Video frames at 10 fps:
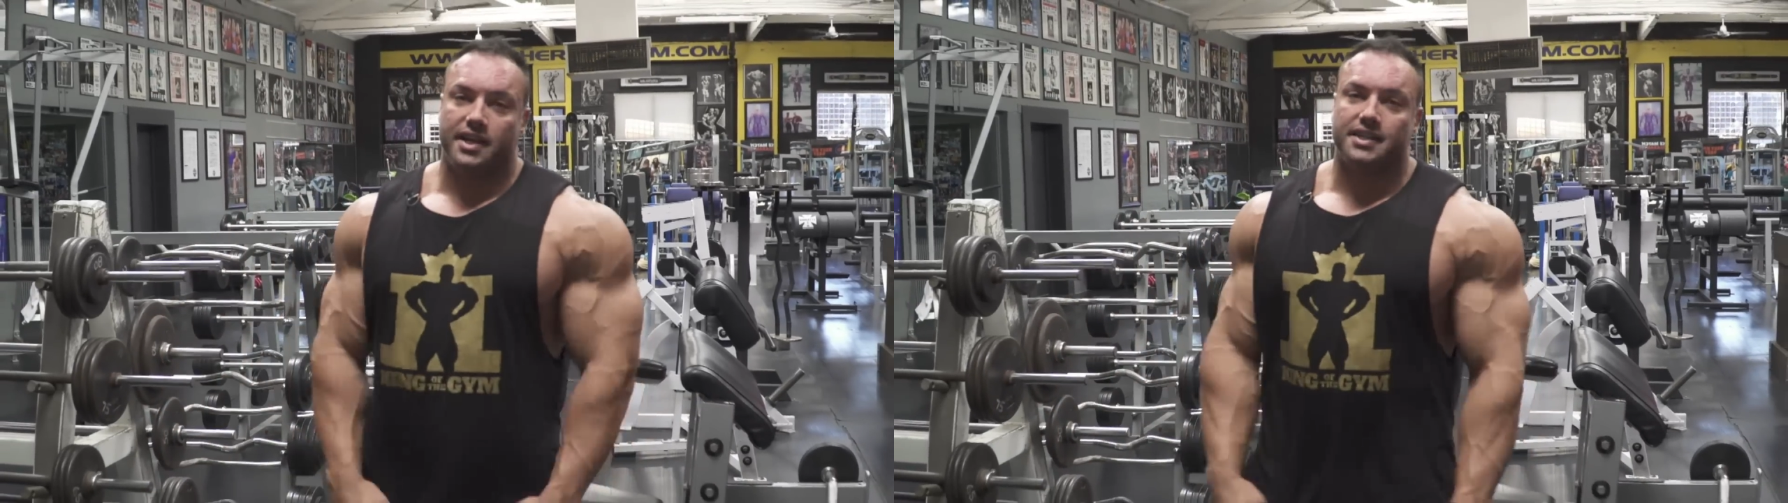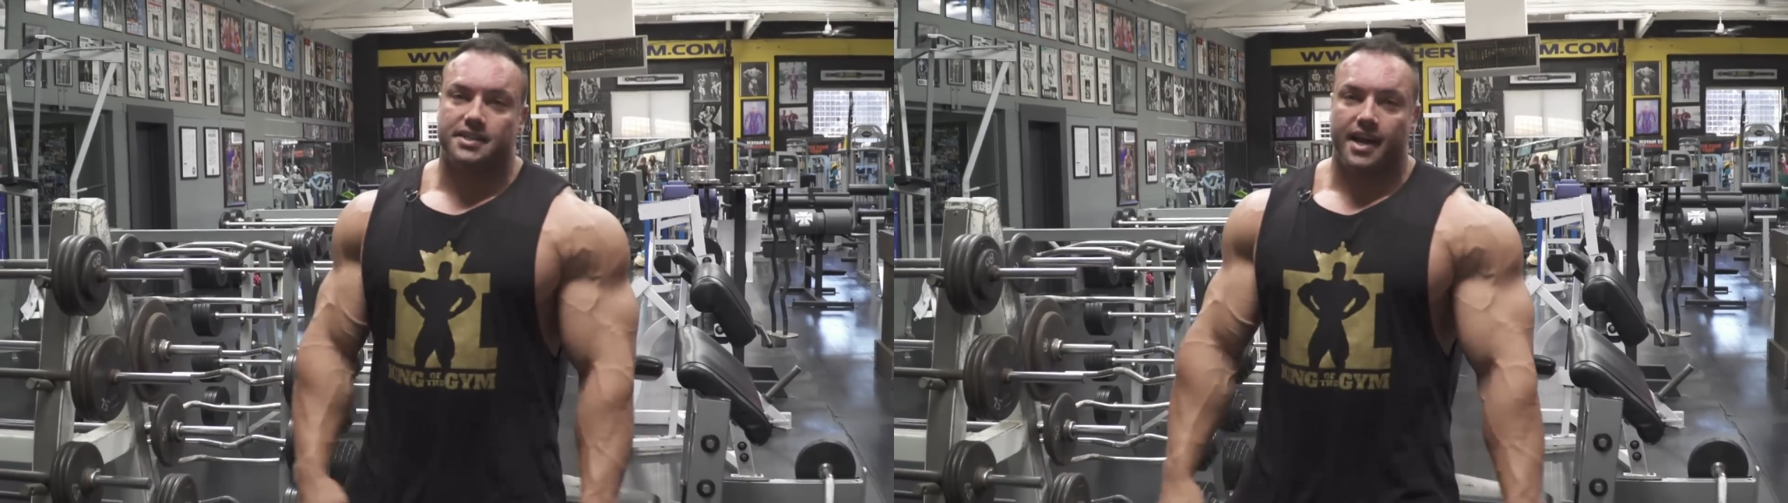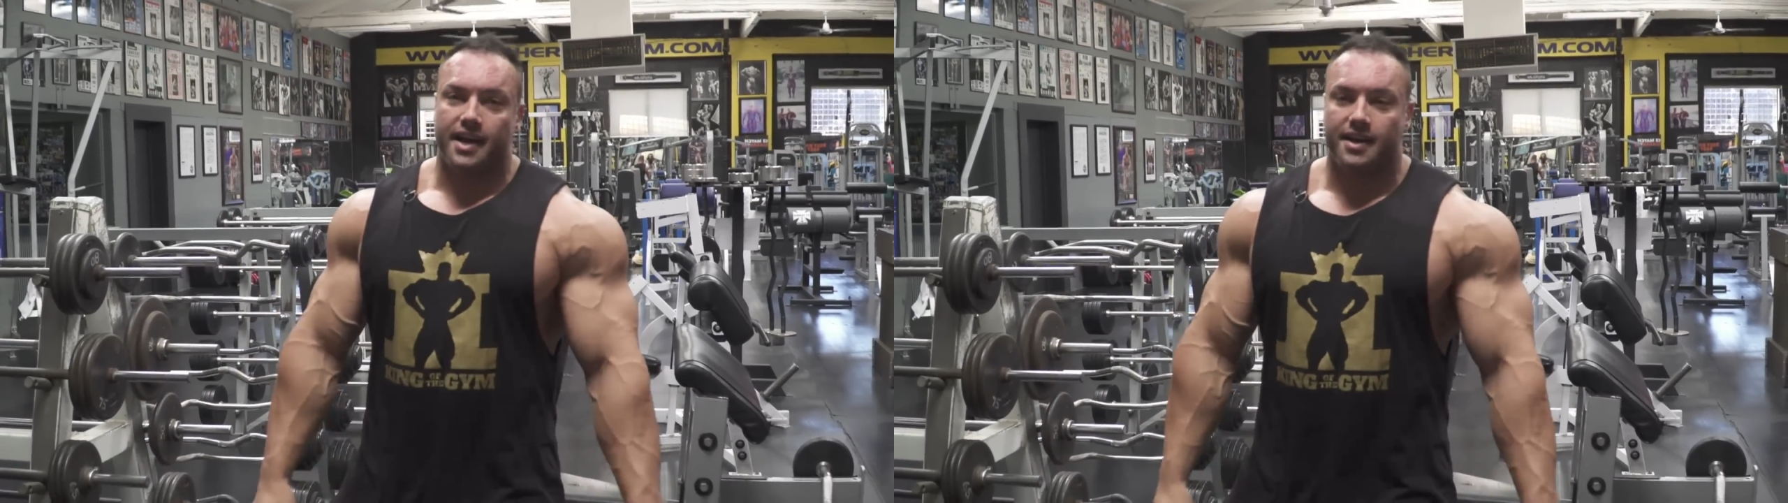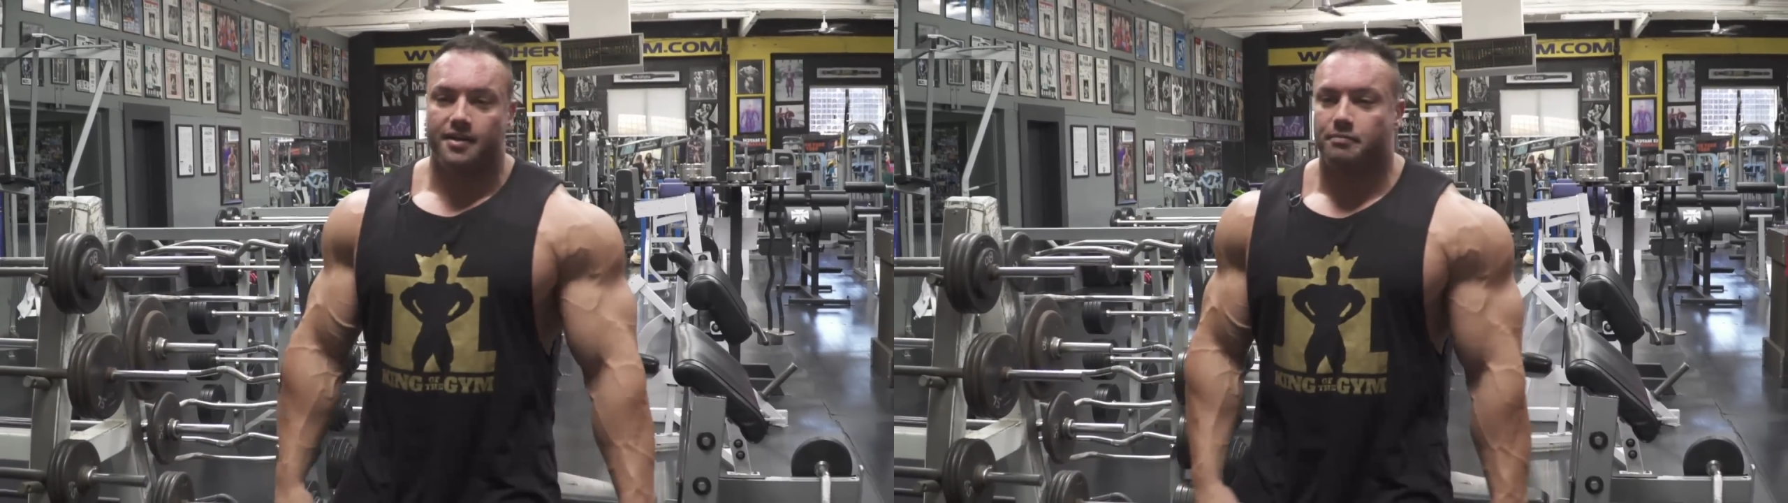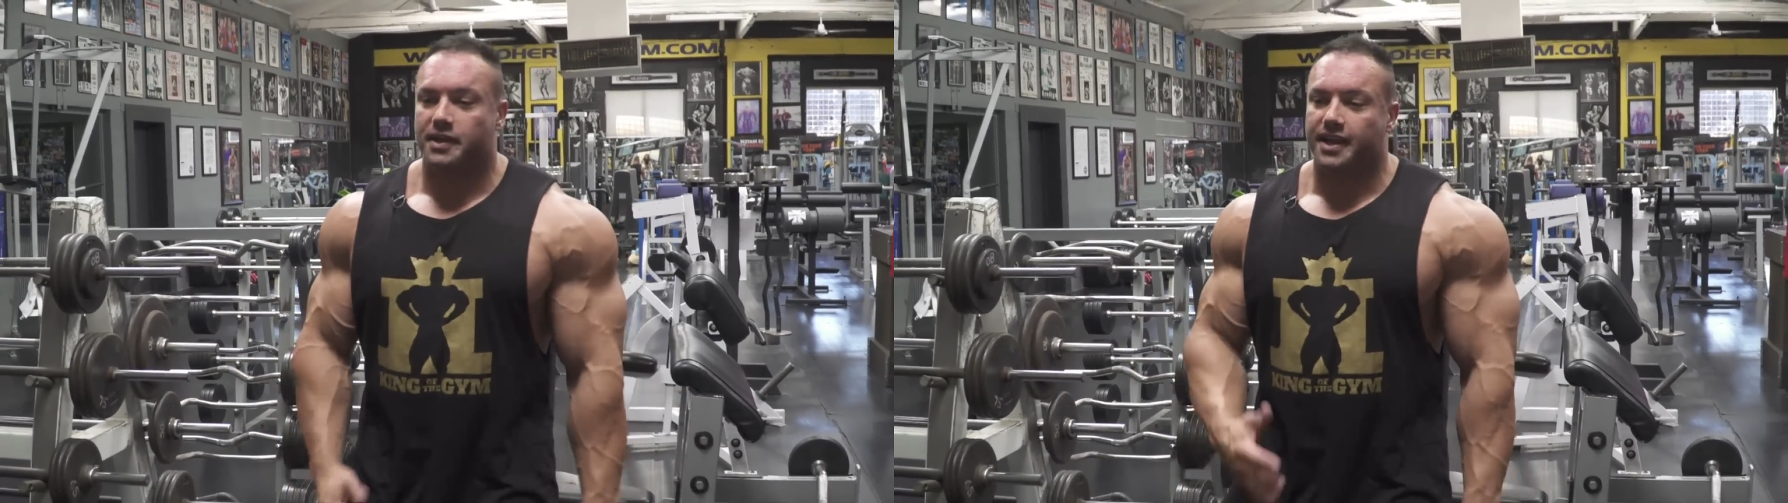it yesterday,
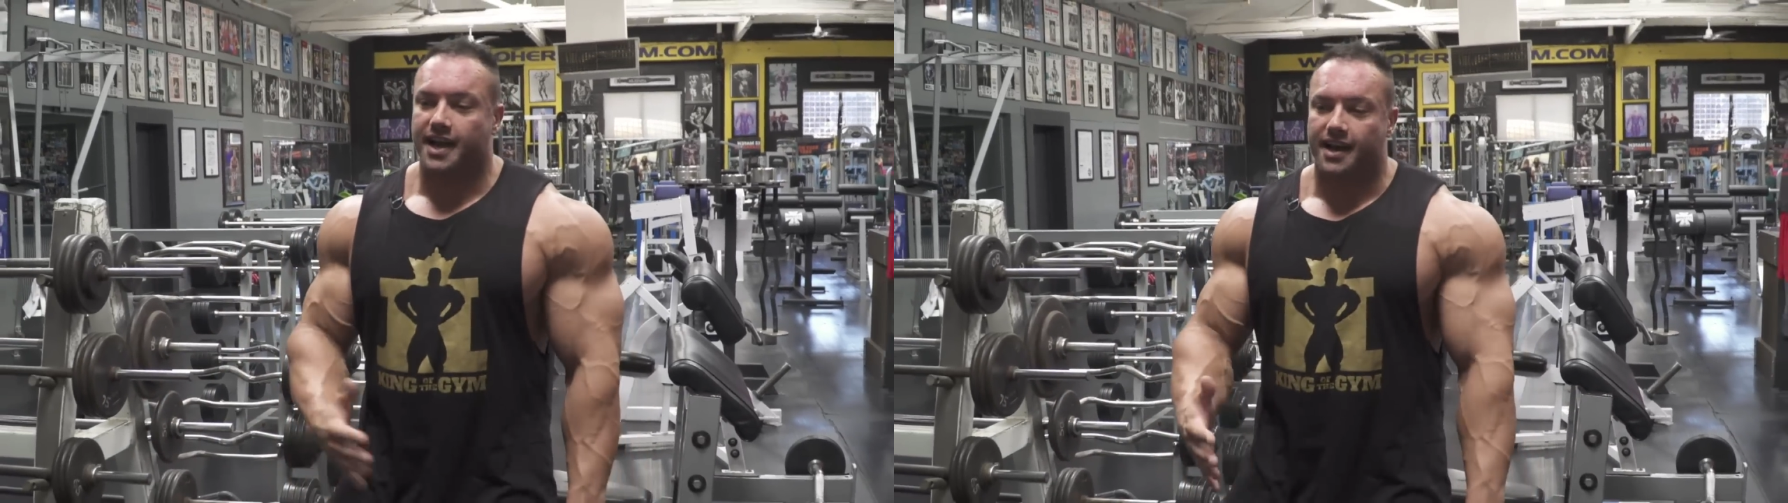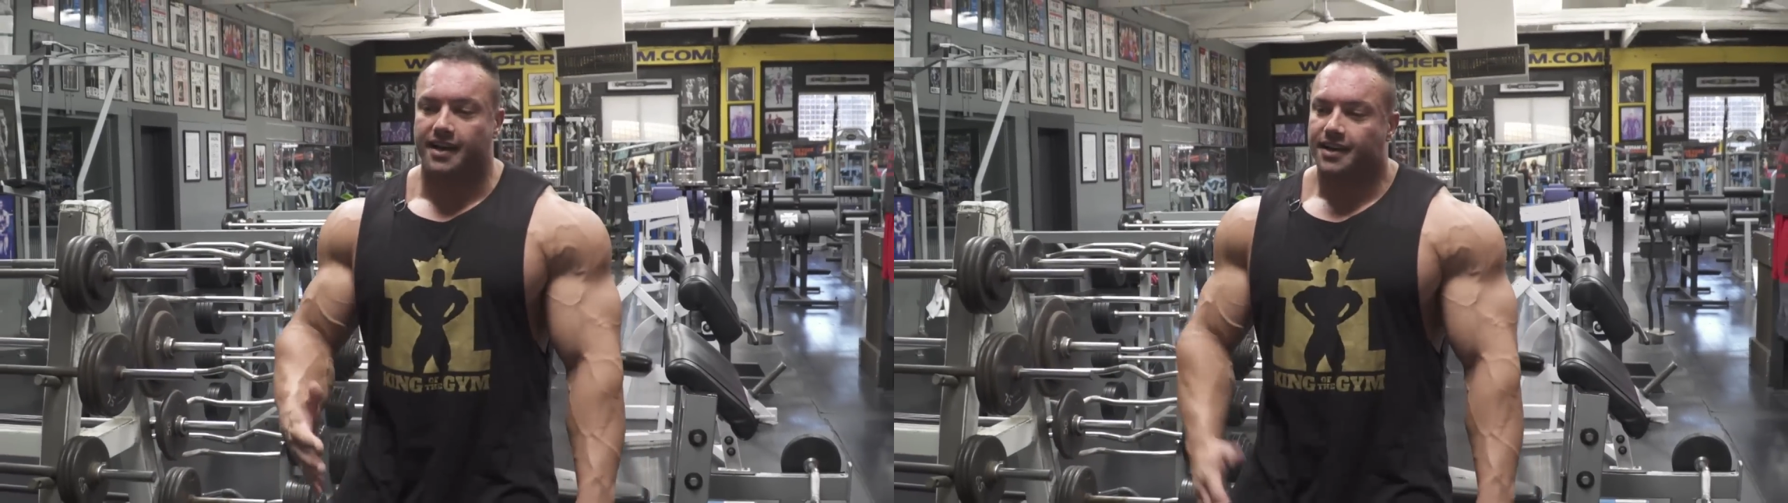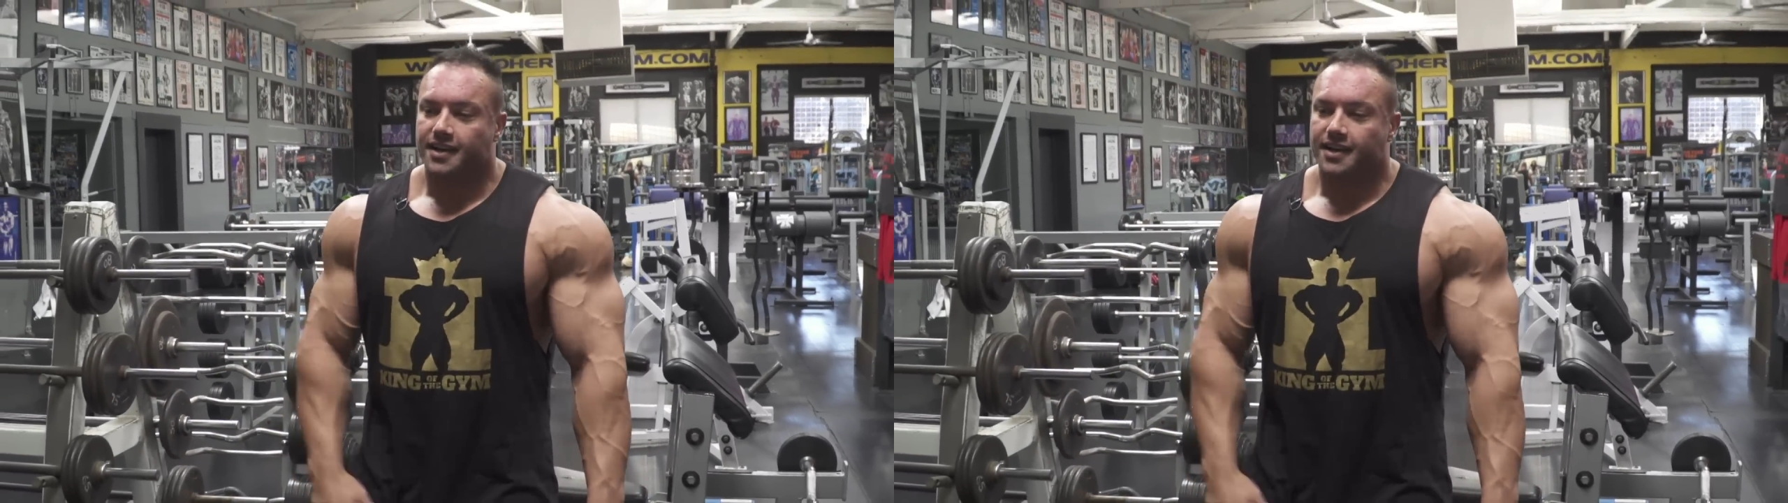but you can't.